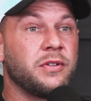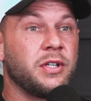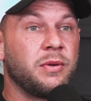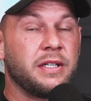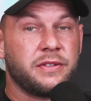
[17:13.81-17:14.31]
the
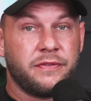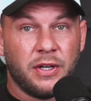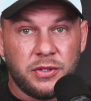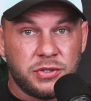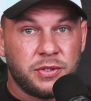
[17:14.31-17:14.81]
greatest
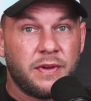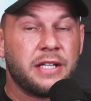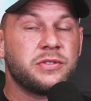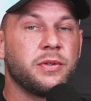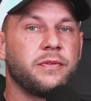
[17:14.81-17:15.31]
failures you've
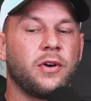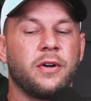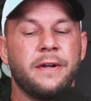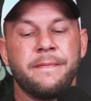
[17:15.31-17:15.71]
had so far,